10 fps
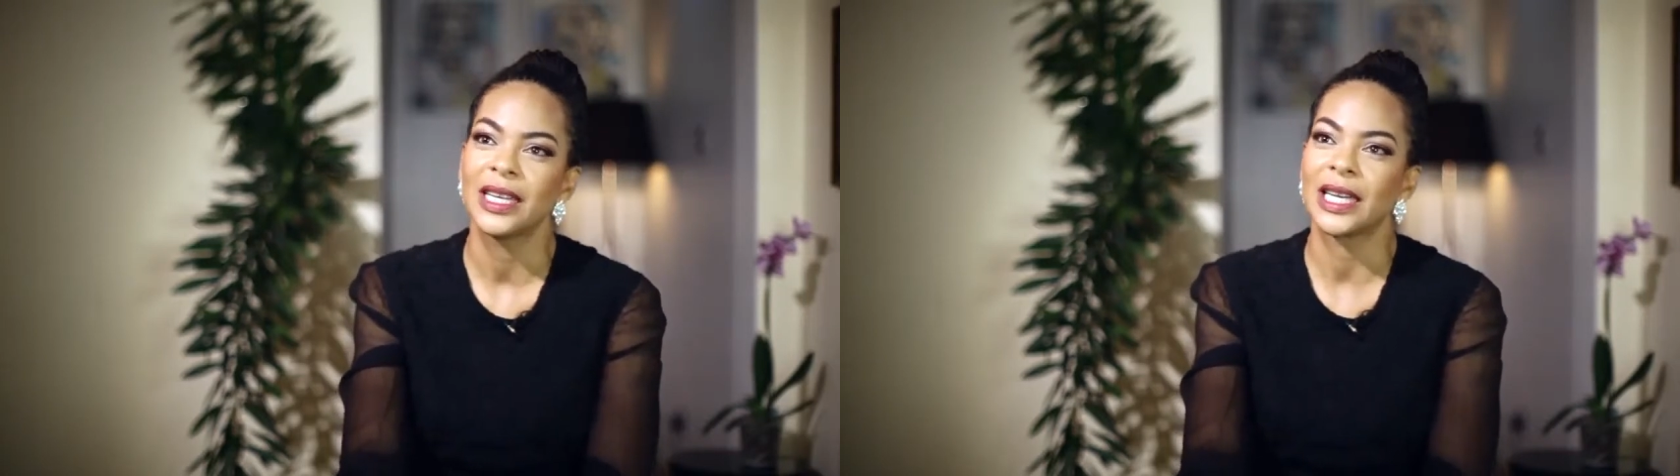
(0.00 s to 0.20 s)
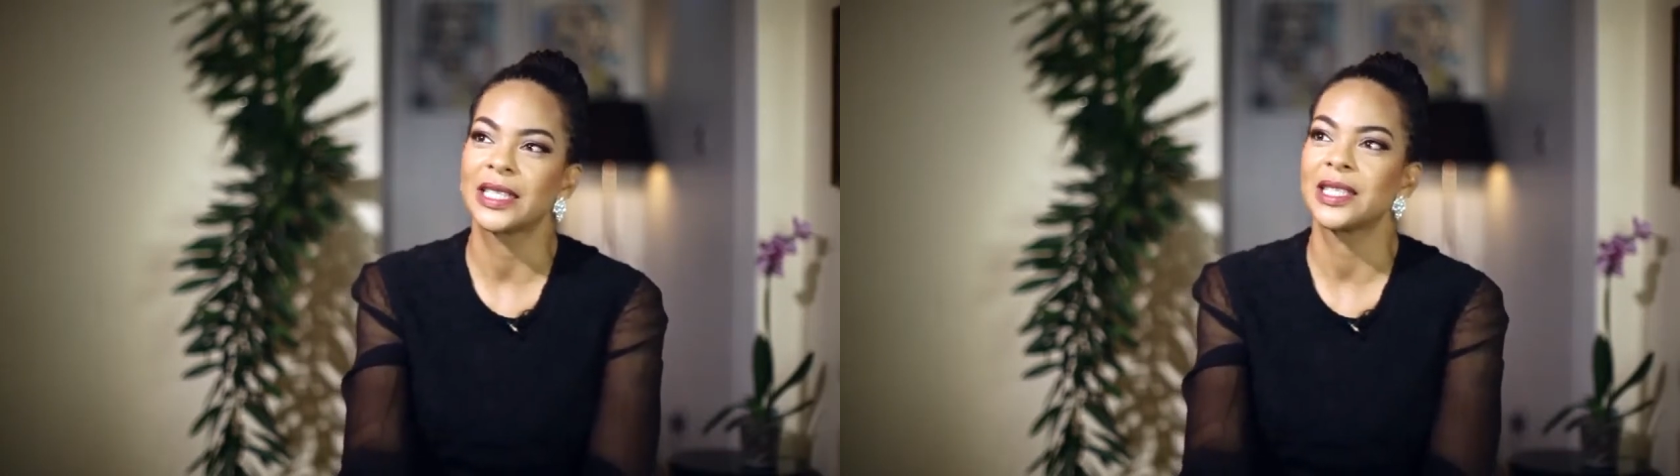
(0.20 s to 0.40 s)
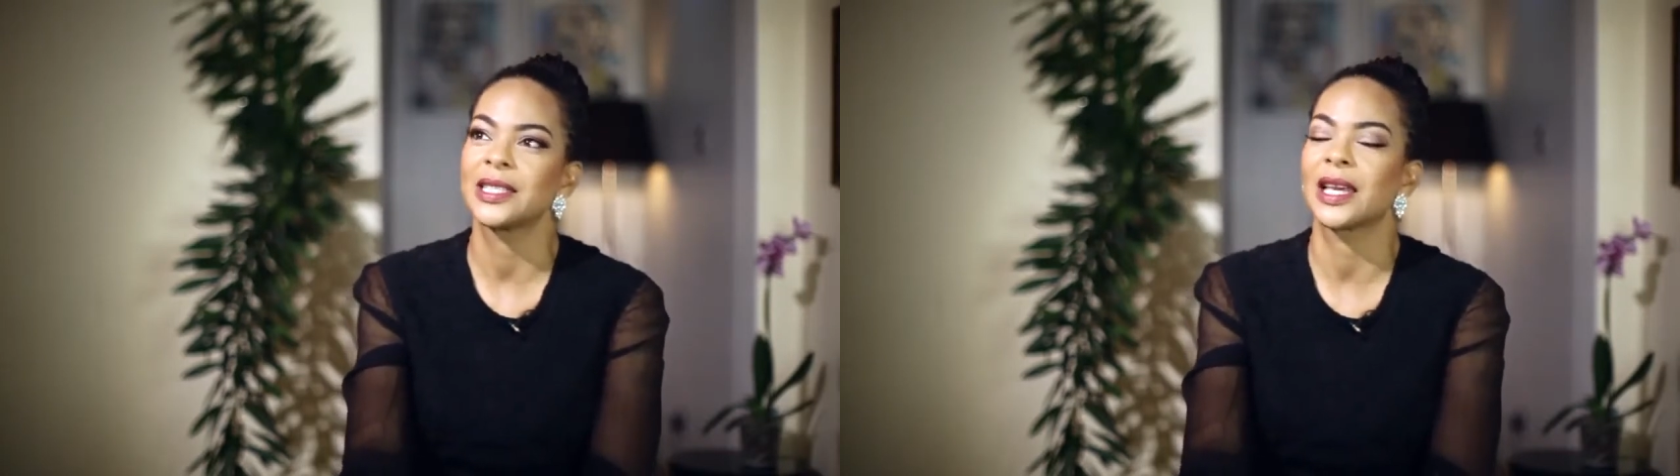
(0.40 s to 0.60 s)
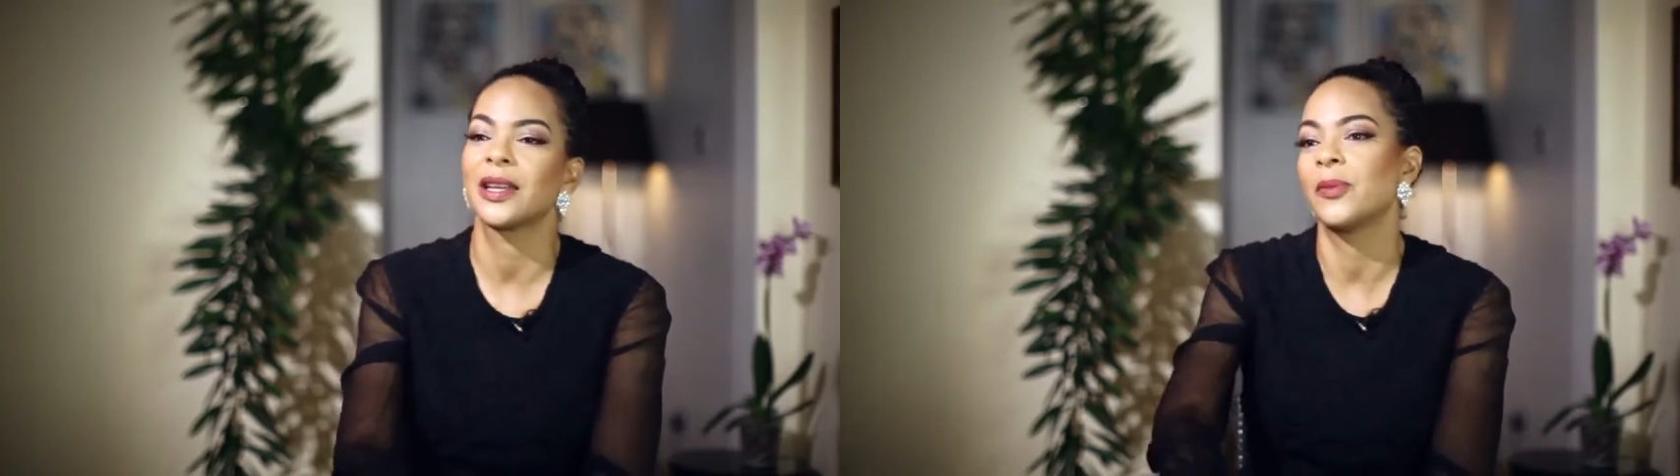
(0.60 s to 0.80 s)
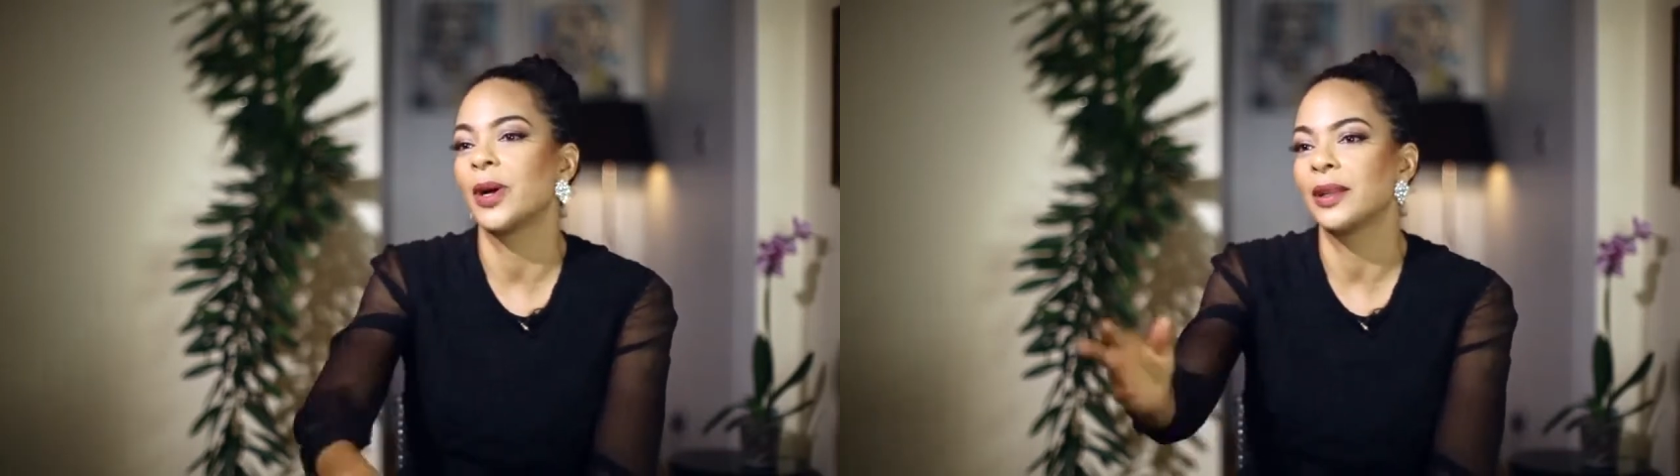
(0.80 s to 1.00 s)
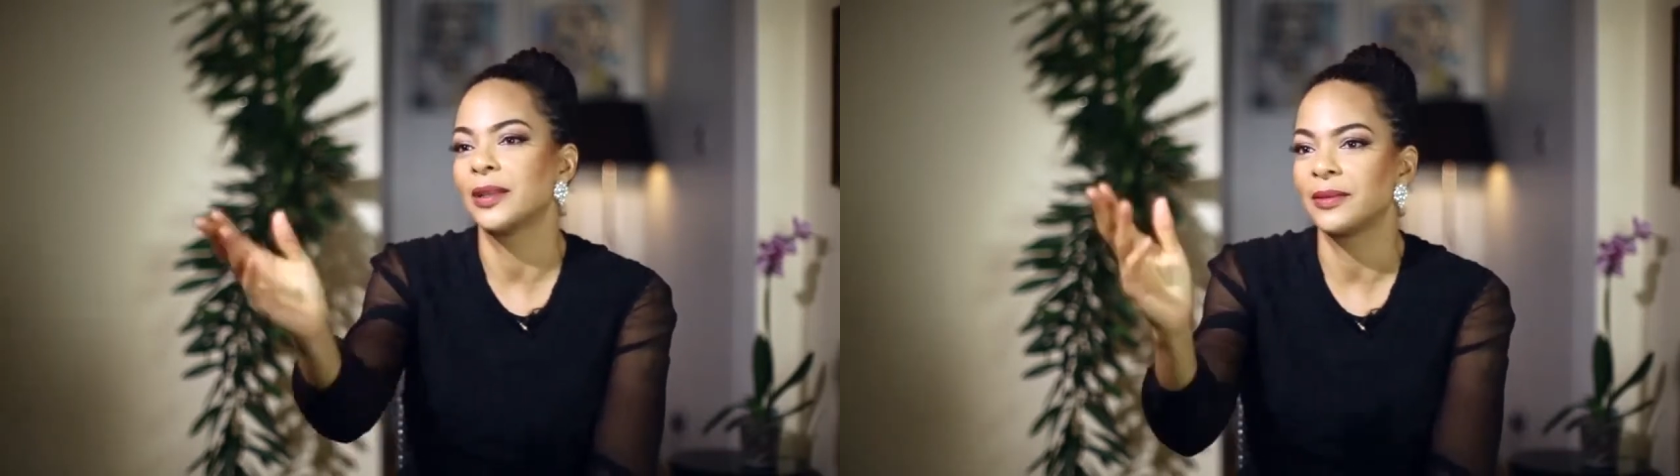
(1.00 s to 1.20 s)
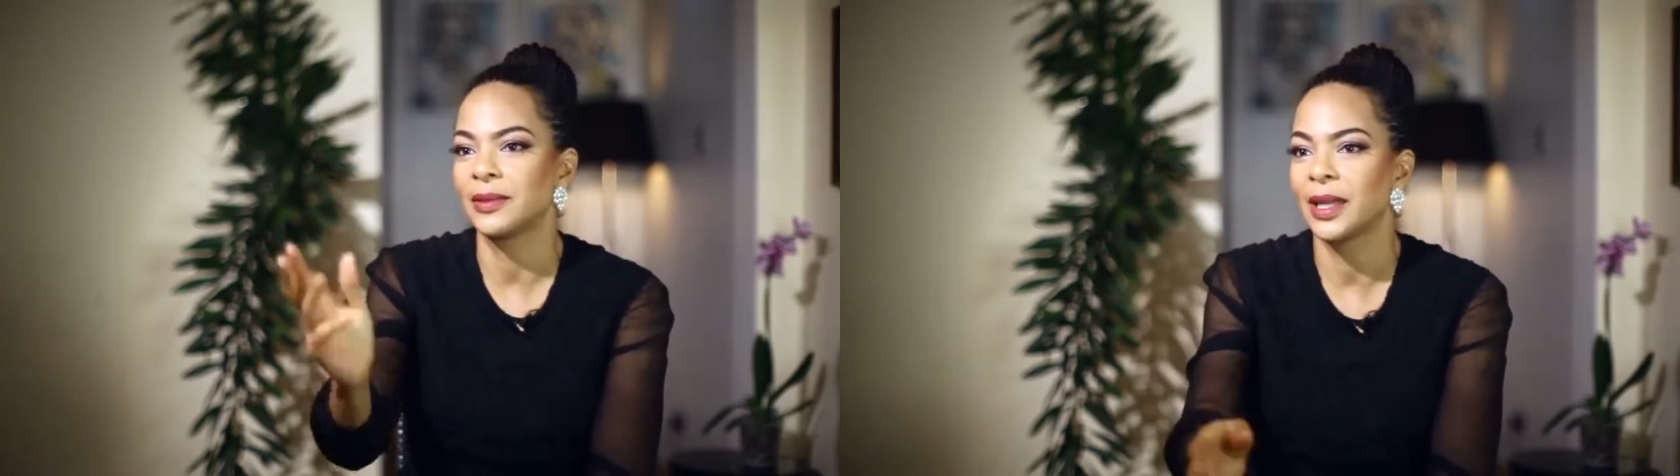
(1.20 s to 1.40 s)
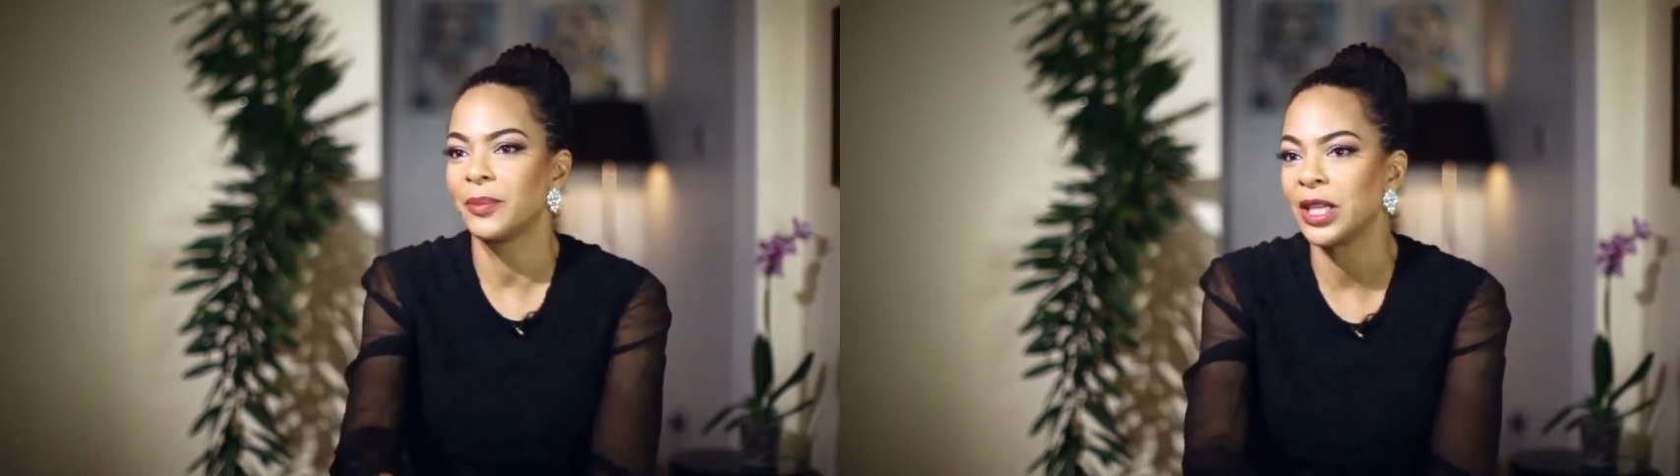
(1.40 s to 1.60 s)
And she said, well, let